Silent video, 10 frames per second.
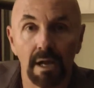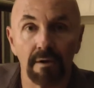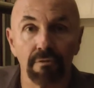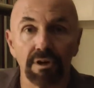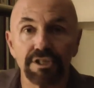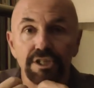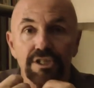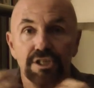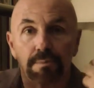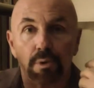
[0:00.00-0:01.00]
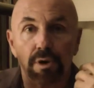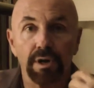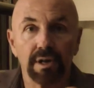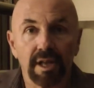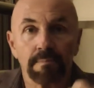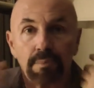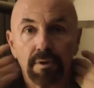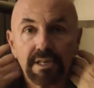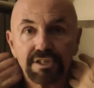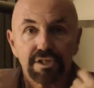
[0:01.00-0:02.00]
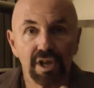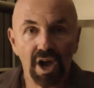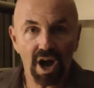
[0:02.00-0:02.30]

A voice that's supported and braced,